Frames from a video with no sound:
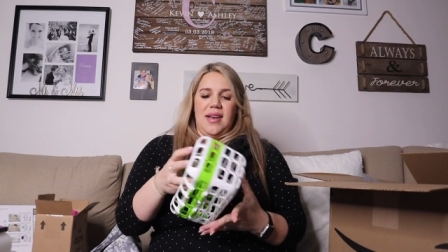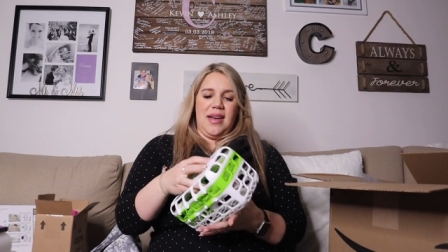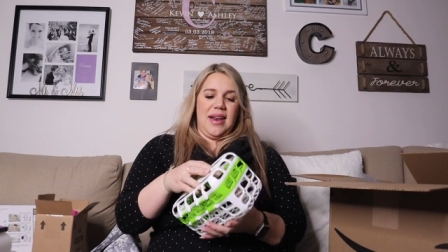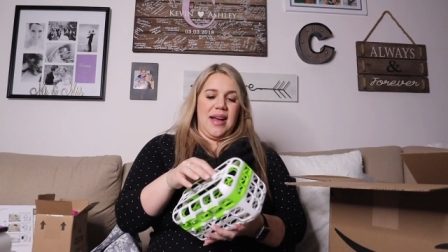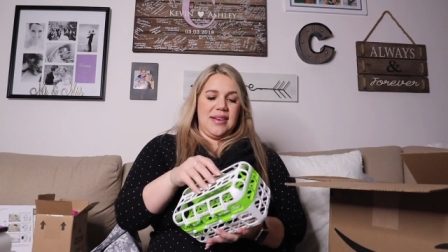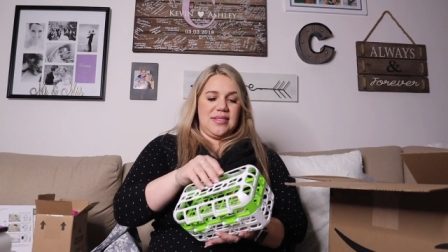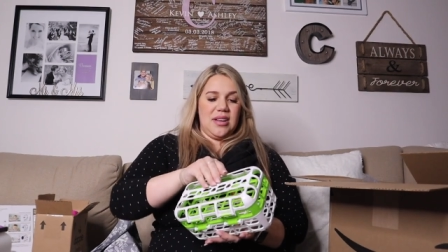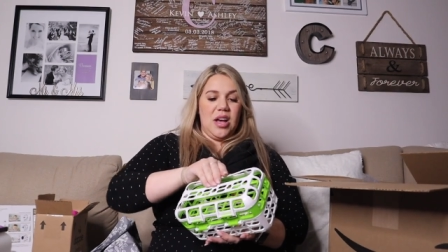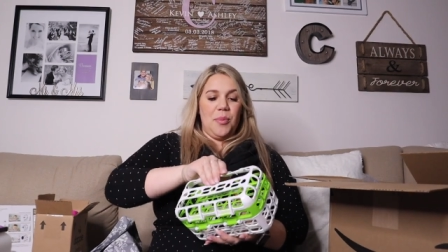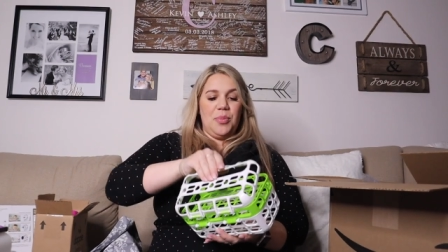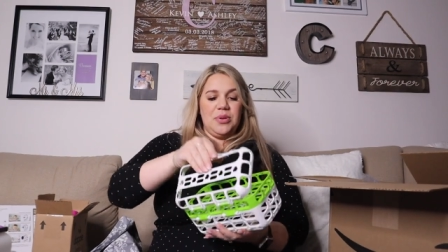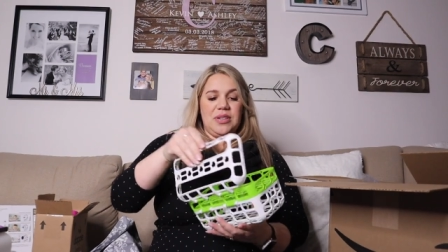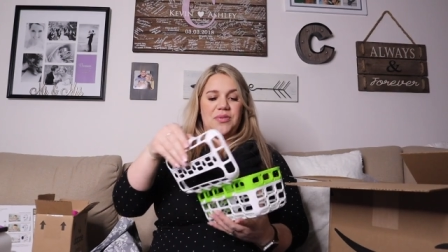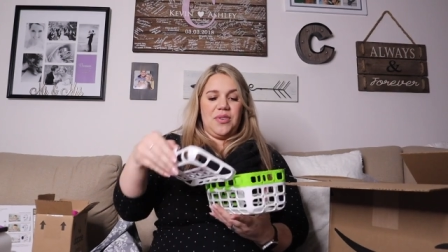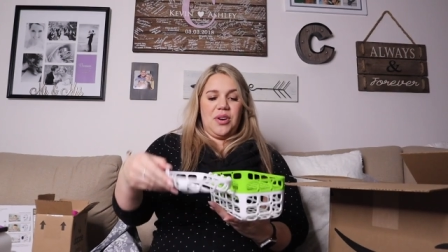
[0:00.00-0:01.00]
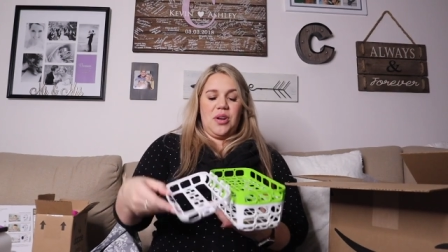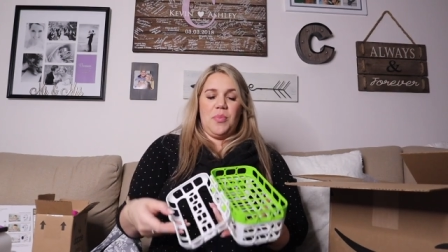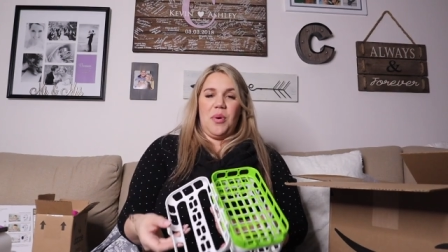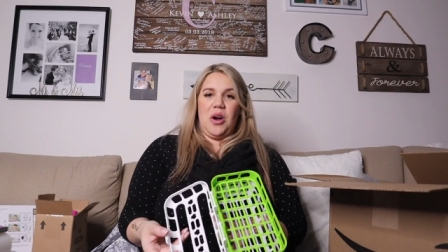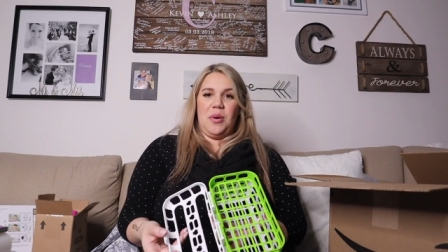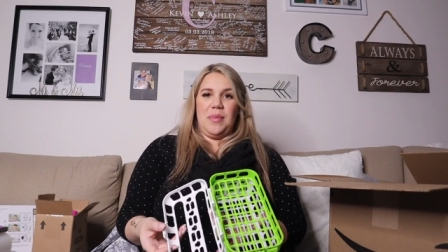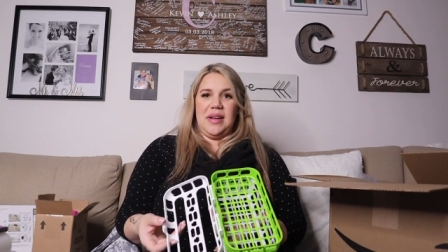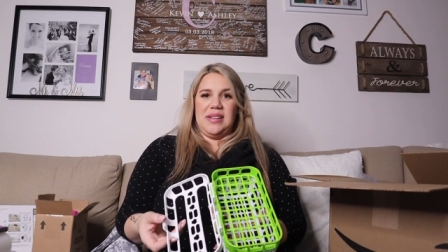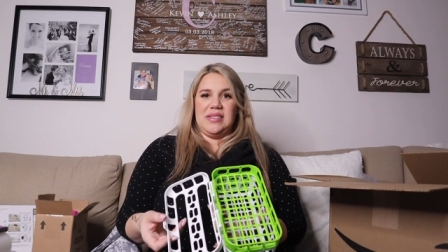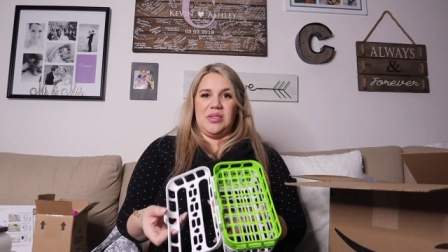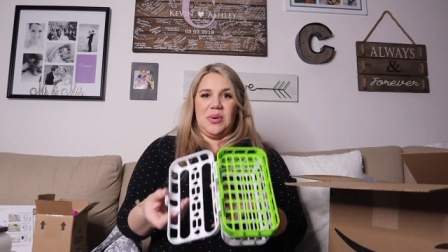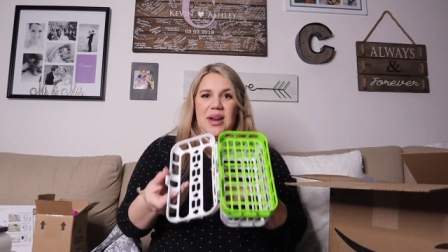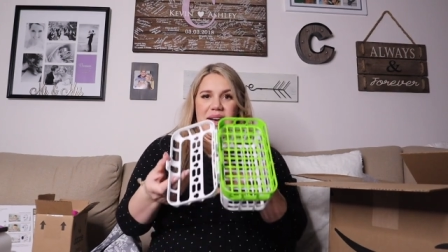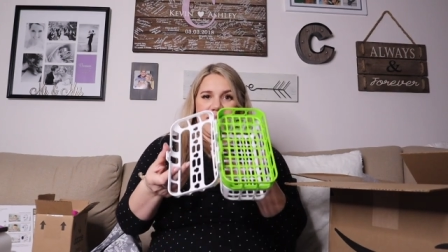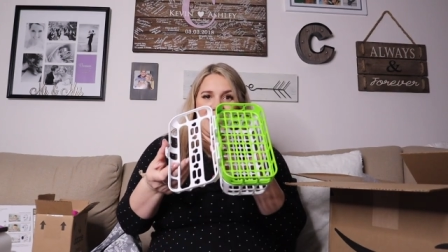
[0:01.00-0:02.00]
It has a couple different compartments. So
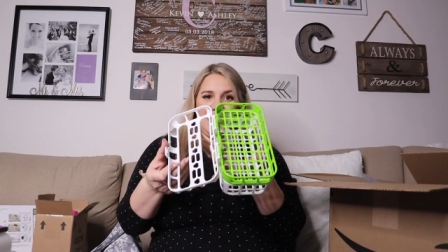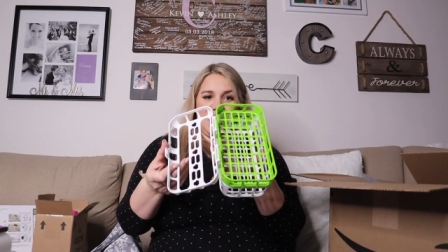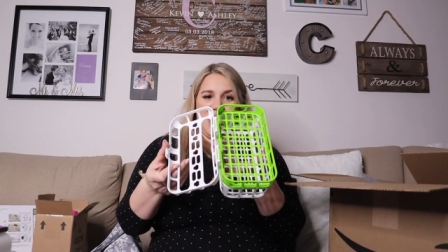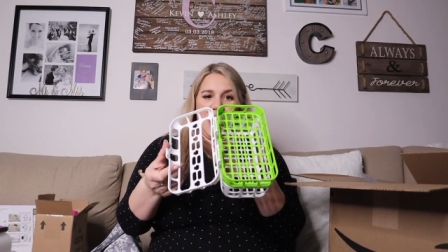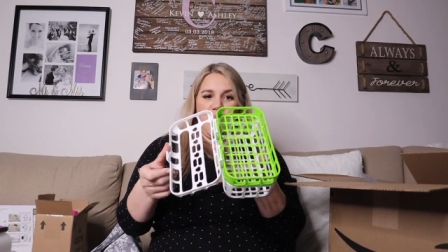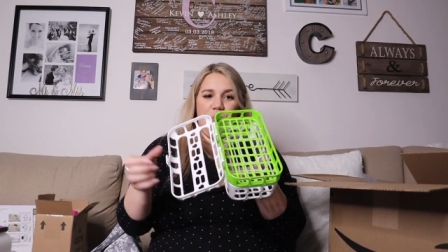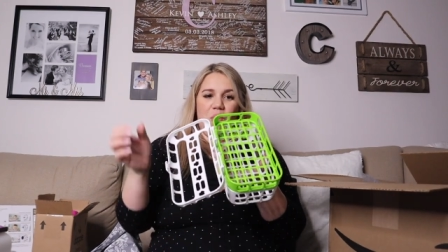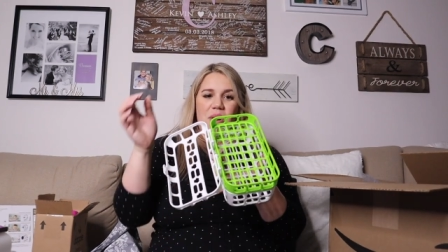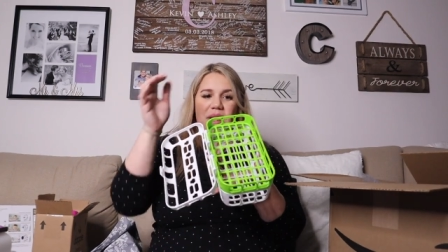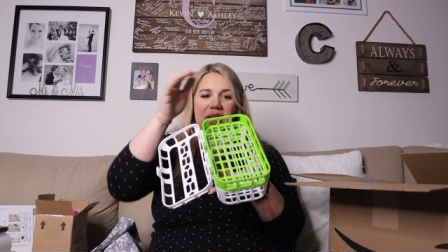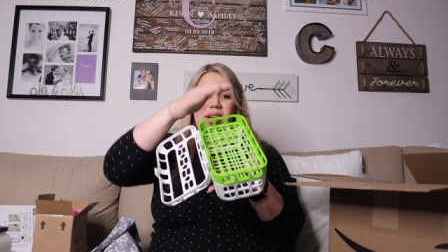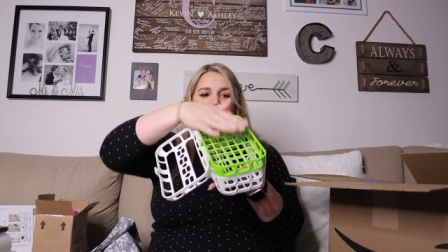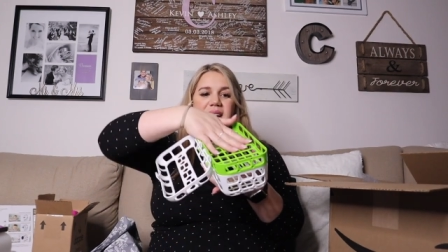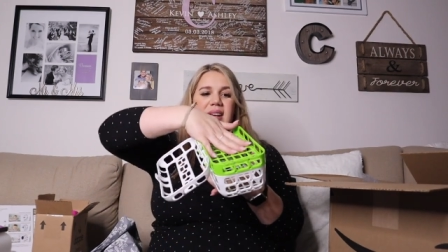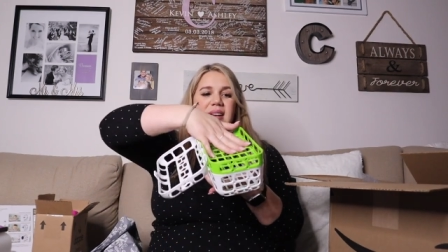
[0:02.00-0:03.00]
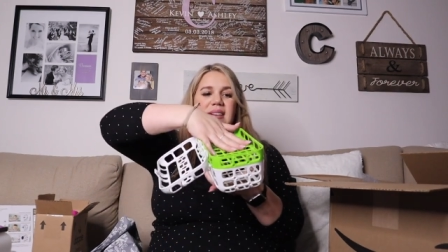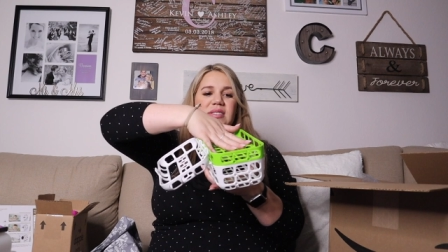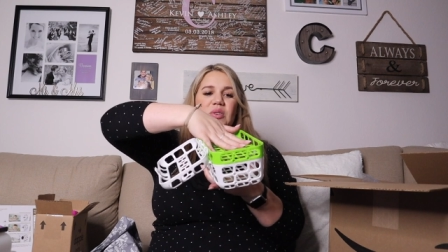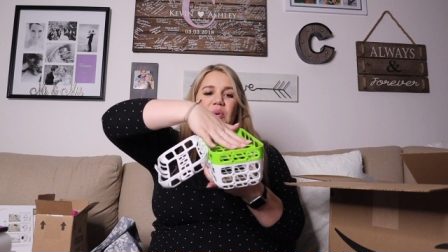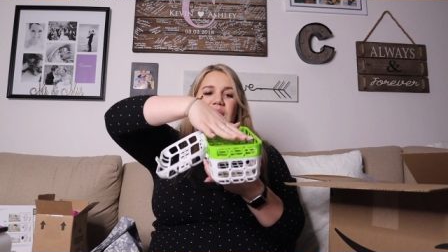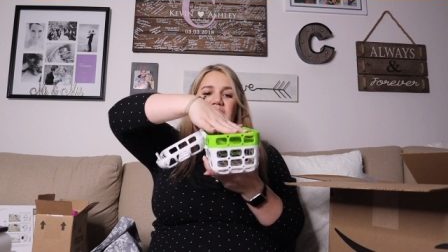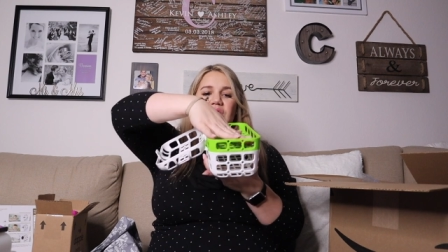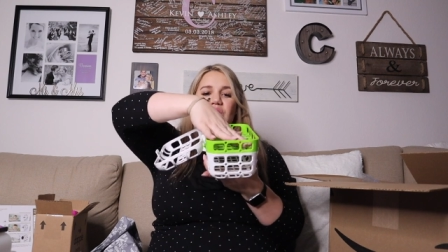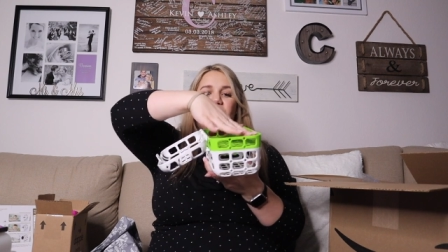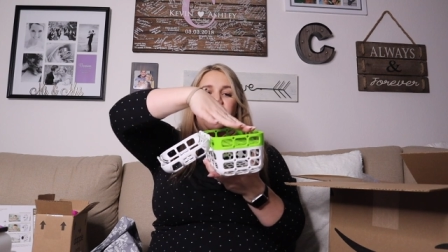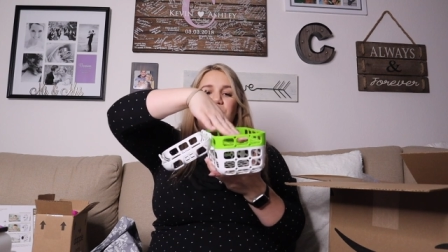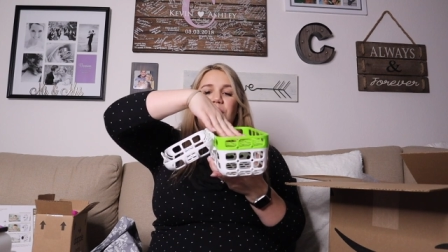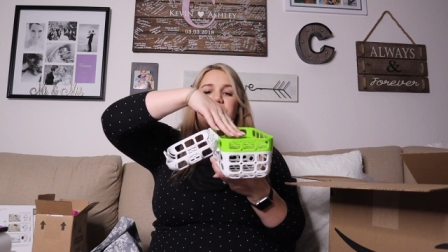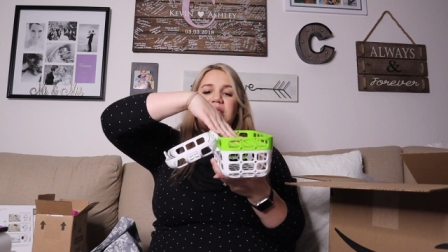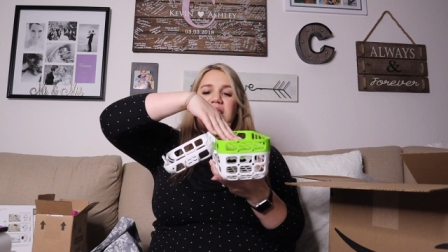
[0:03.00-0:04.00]
it has the top one. So again, you
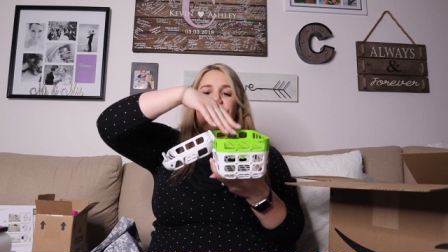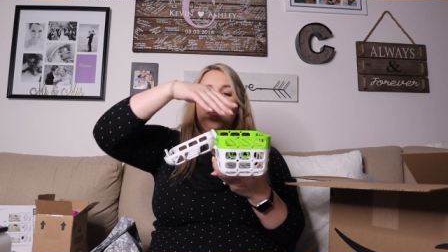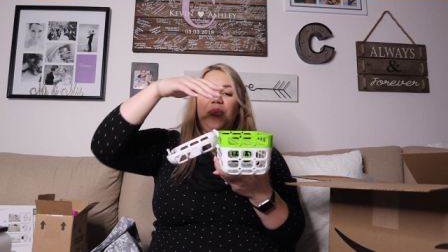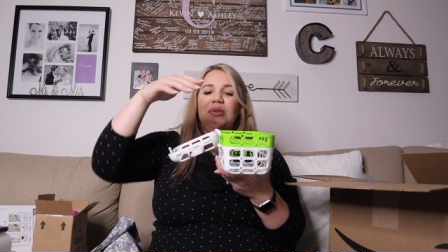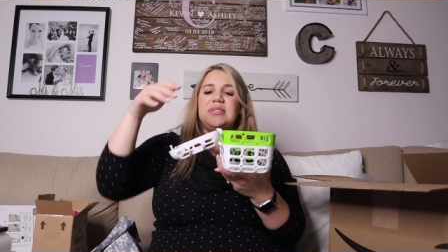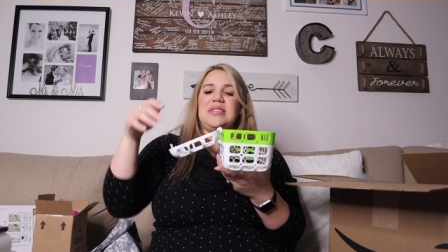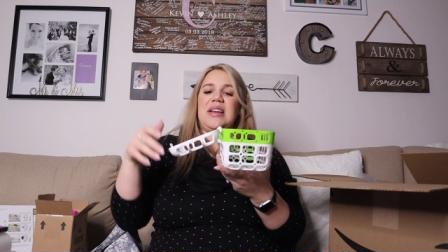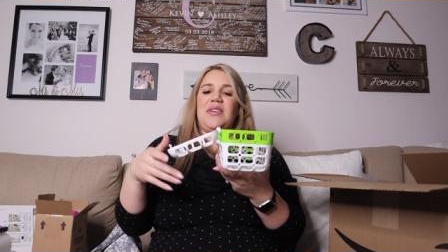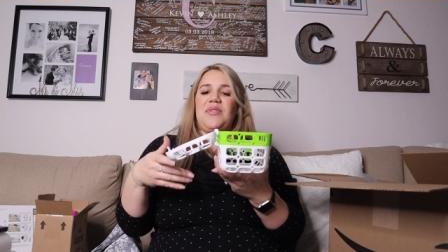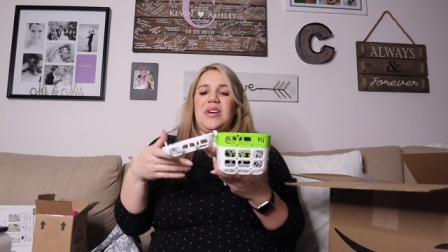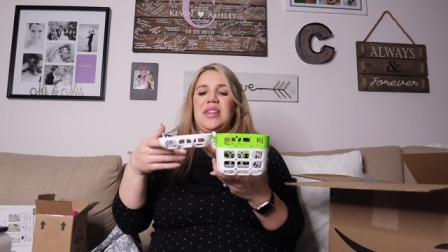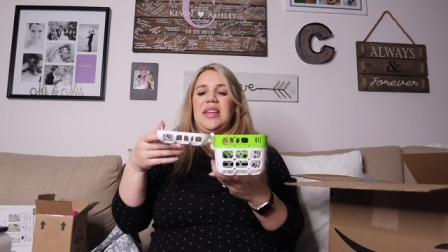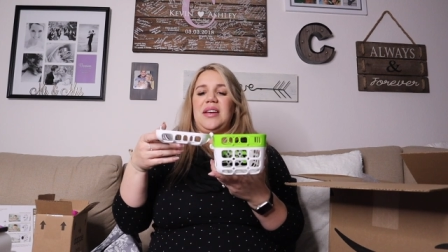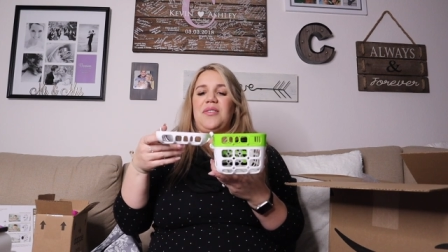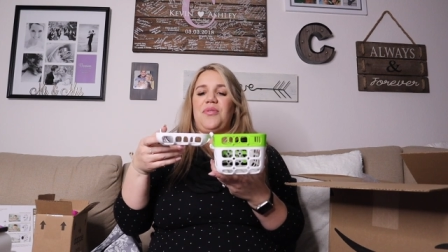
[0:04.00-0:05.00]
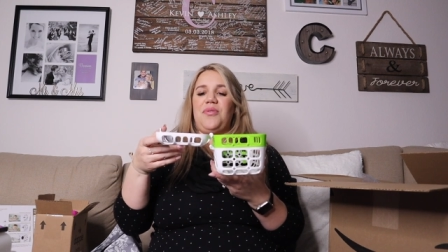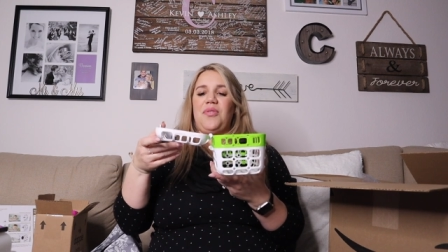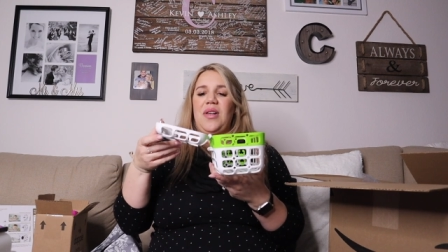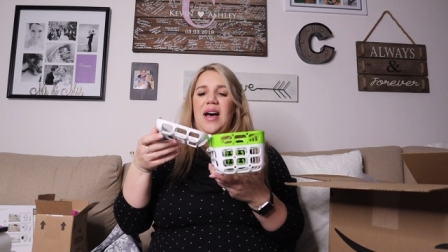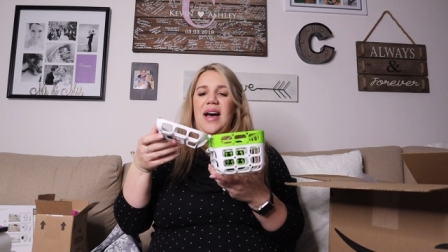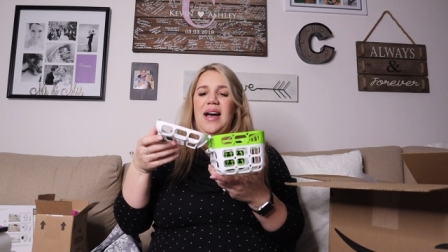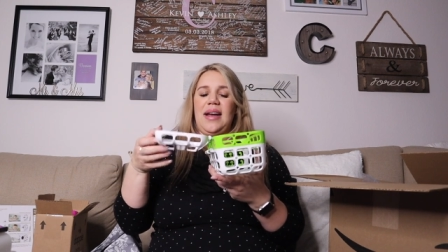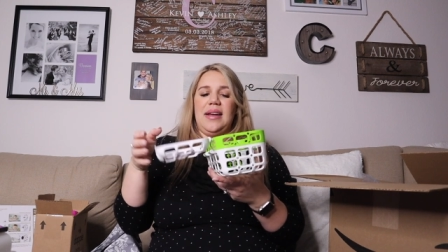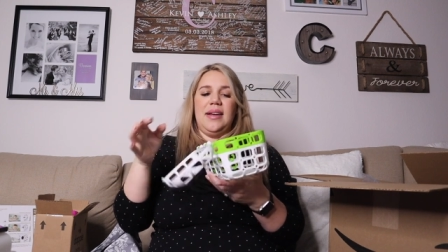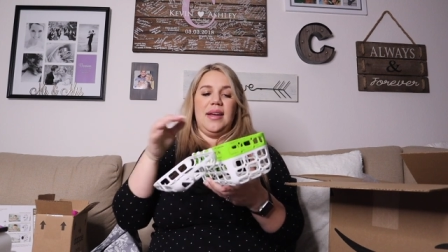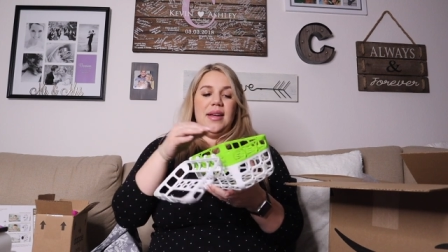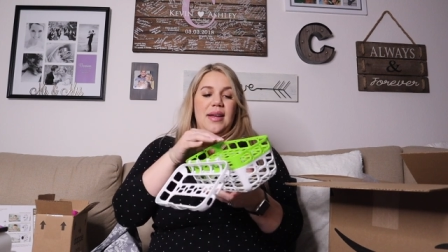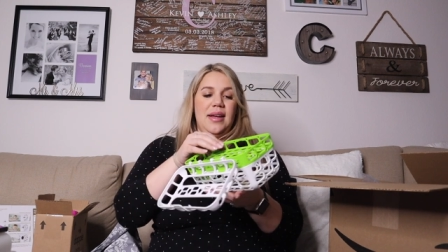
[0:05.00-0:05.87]
can put the nipples and everything flat.